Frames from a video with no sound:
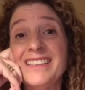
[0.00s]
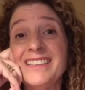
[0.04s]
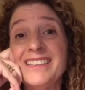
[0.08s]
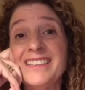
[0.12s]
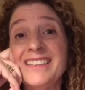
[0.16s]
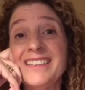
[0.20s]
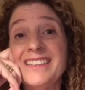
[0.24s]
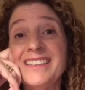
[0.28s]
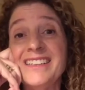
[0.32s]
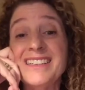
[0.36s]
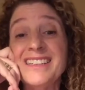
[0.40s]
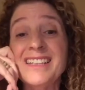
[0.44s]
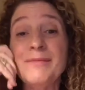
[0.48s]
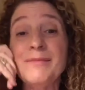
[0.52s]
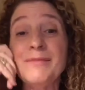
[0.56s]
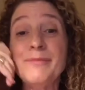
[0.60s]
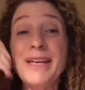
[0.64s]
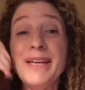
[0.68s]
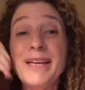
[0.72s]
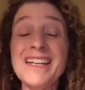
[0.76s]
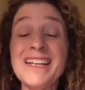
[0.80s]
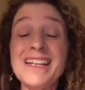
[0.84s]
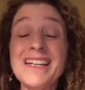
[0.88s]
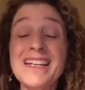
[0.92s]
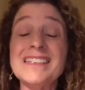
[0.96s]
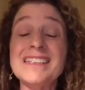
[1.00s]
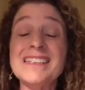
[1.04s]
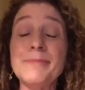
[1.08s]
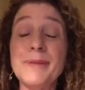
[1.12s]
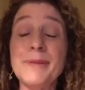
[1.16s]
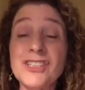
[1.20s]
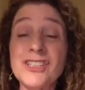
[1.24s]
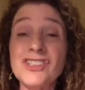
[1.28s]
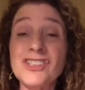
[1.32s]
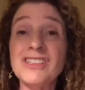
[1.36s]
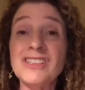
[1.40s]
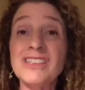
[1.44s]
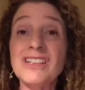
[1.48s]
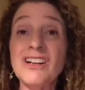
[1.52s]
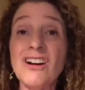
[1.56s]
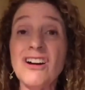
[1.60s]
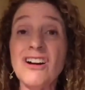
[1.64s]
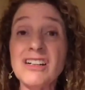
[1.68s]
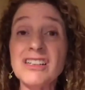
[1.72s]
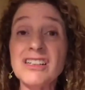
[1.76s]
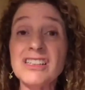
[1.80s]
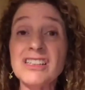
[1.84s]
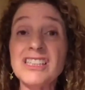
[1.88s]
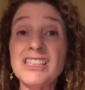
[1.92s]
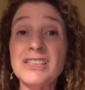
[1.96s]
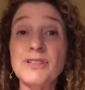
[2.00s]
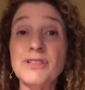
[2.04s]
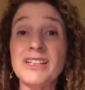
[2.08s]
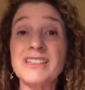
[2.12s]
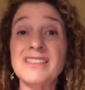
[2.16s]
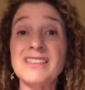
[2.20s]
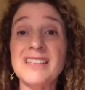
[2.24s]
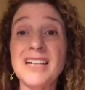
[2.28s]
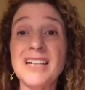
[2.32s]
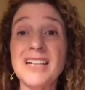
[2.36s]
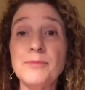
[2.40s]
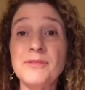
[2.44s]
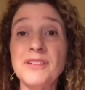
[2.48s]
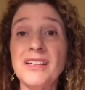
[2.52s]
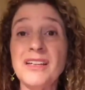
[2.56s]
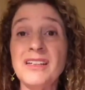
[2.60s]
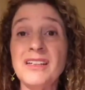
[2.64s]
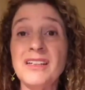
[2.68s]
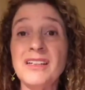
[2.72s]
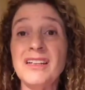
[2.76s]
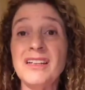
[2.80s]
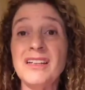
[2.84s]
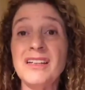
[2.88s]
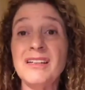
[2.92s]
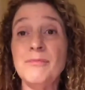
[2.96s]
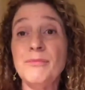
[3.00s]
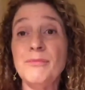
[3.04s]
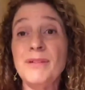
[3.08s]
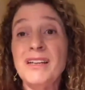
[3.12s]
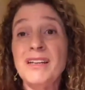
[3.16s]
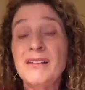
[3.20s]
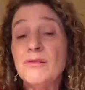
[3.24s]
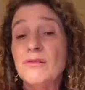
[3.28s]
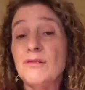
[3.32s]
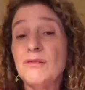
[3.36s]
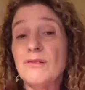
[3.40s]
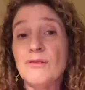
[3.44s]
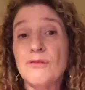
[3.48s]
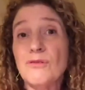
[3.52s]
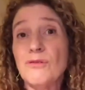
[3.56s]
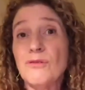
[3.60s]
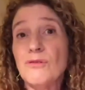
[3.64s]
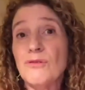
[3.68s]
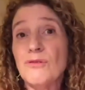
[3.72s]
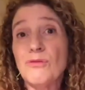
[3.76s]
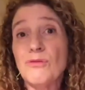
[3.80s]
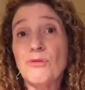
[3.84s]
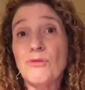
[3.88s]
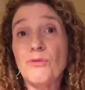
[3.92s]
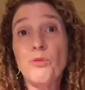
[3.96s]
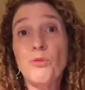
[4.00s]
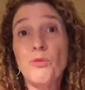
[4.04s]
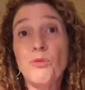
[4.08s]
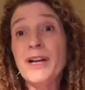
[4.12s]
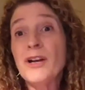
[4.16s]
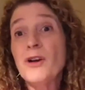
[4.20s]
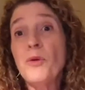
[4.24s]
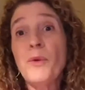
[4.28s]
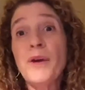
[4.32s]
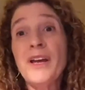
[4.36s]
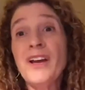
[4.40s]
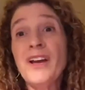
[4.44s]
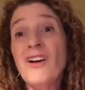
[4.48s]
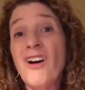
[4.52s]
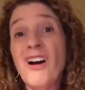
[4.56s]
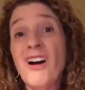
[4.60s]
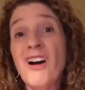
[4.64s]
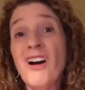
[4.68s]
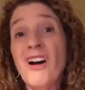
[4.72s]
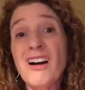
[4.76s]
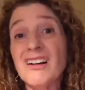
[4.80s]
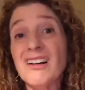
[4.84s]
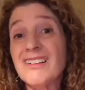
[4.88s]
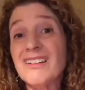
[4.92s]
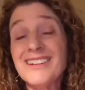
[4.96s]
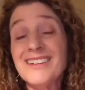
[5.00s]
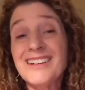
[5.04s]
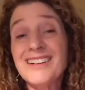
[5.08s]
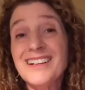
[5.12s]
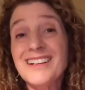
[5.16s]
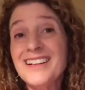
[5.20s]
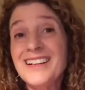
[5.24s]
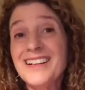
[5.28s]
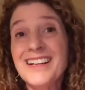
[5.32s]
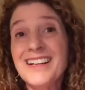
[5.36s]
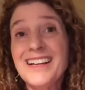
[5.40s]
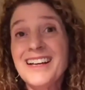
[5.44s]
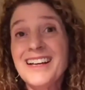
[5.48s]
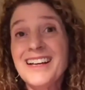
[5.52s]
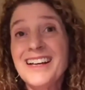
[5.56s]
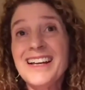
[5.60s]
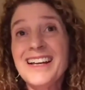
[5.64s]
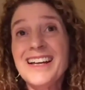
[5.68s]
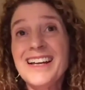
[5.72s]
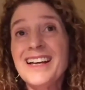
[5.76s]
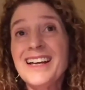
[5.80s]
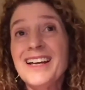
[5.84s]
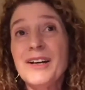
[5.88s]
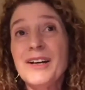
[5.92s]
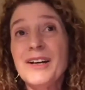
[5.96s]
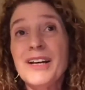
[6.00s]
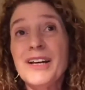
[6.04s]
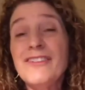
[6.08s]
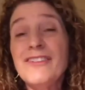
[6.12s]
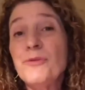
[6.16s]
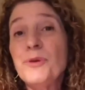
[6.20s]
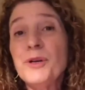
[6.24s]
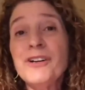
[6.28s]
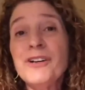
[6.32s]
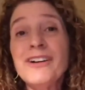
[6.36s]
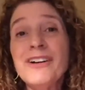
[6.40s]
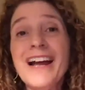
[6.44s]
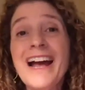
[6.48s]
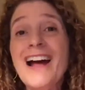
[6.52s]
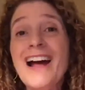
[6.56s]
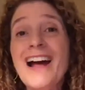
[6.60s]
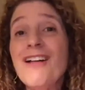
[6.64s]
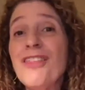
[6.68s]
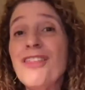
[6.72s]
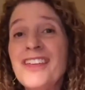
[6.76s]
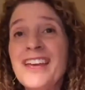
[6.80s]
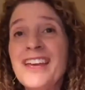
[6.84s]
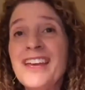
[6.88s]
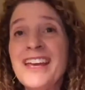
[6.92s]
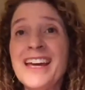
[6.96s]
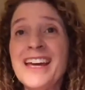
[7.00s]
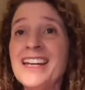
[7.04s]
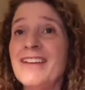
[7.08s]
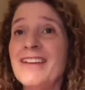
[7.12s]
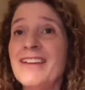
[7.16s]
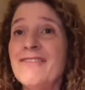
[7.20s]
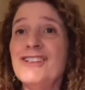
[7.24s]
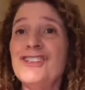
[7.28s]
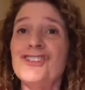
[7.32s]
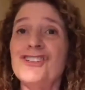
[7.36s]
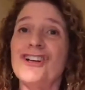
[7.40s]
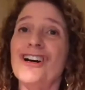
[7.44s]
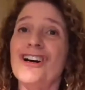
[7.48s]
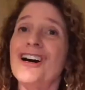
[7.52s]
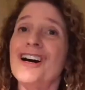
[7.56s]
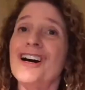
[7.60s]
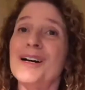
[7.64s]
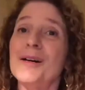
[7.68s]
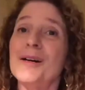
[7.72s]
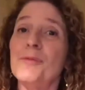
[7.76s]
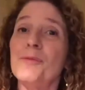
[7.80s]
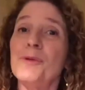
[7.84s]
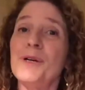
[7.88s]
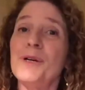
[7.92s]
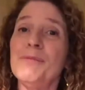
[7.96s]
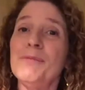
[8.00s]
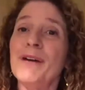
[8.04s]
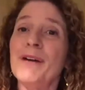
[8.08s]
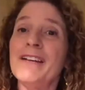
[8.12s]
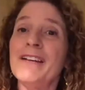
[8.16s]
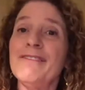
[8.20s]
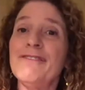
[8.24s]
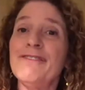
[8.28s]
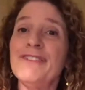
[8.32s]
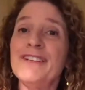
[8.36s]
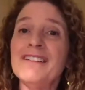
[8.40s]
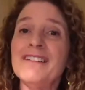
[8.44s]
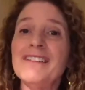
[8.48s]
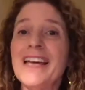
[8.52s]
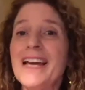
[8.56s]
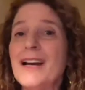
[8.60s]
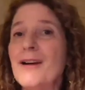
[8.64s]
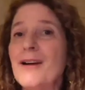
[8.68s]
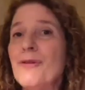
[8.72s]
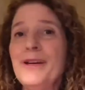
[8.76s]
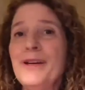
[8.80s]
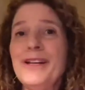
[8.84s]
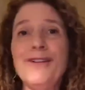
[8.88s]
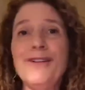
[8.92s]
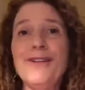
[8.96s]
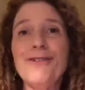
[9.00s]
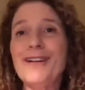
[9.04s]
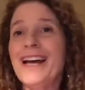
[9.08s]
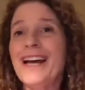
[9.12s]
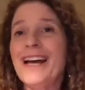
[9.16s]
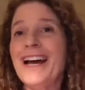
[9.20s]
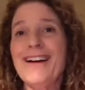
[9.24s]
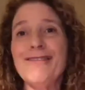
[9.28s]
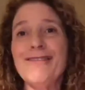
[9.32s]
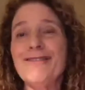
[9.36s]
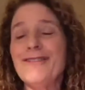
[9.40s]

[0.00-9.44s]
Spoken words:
this can make it especially hard to accept and admit where we are. If we're healthy and have a job, we might feel like we don't have a